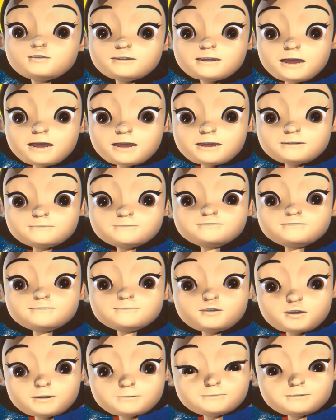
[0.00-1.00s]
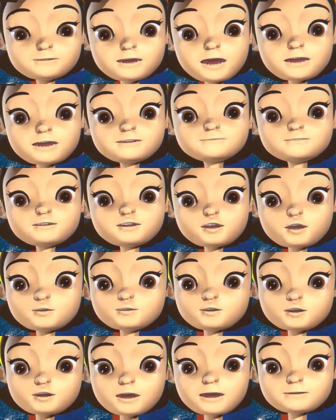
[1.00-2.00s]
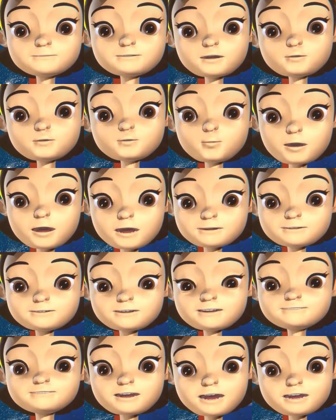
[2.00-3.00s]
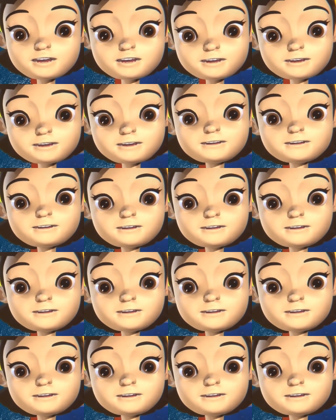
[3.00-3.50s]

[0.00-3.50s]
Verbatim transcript: Noise that comes from ships has been shown to upset whales' navigation